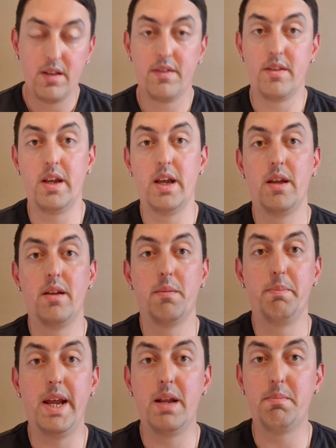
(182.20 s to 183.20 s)
The
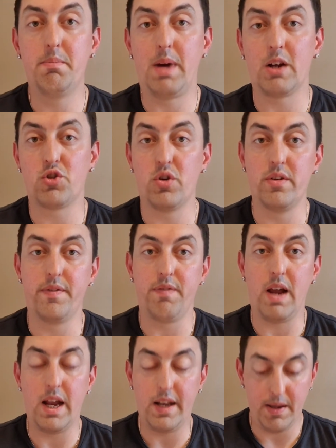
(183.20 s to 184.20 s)
main match on the
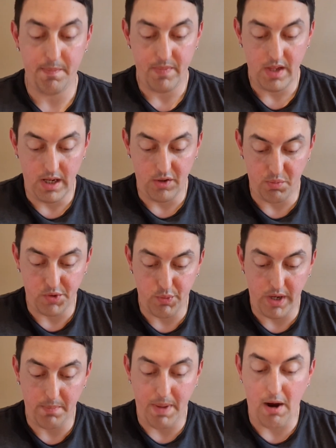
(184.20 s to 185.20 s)
Friday is
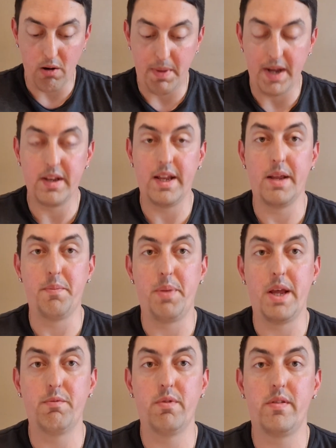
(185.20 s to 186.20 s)
between Parramatta and
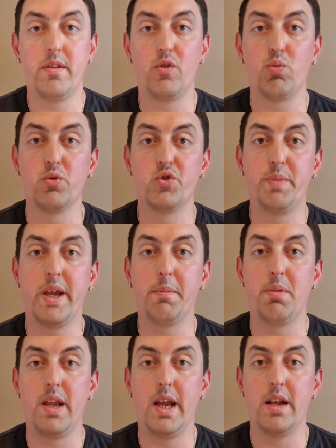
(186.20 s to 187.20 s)
Penrith. This one's being
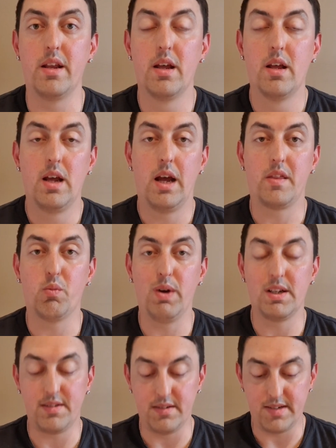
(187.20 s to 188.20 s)
played at the
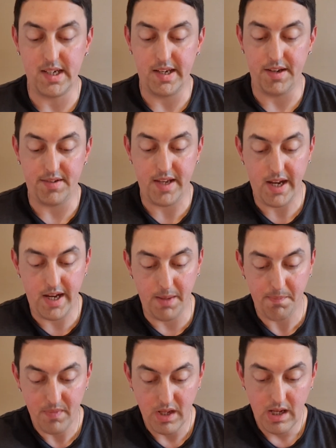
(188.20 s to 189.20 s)
Western Sydney
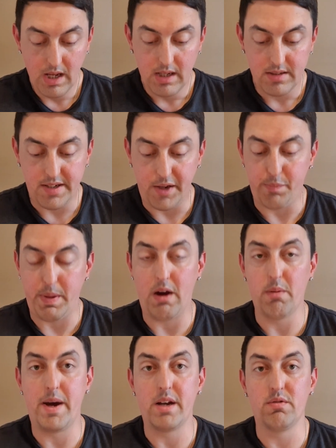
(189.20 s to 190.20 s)
Stadium. It sees
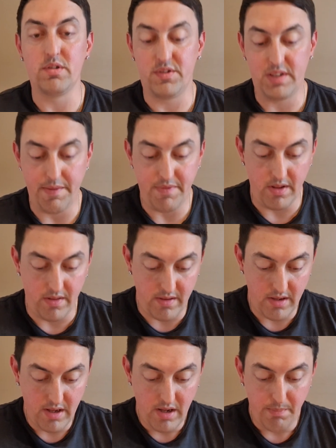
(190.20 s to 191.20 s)
Parramatta in 7th,
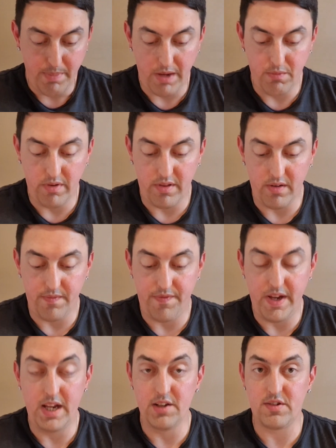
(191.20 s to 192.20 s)
Penrith in
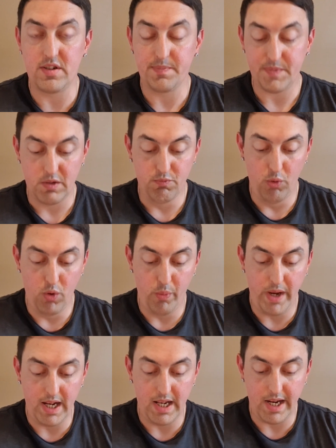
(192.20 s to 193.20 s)
1st,
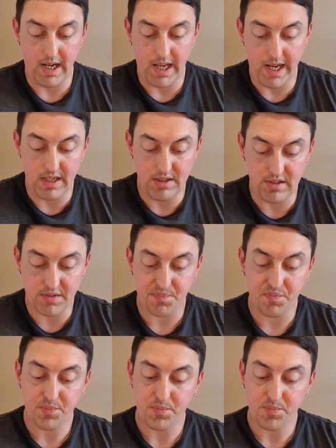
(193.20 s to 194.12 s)
runaway league leaders.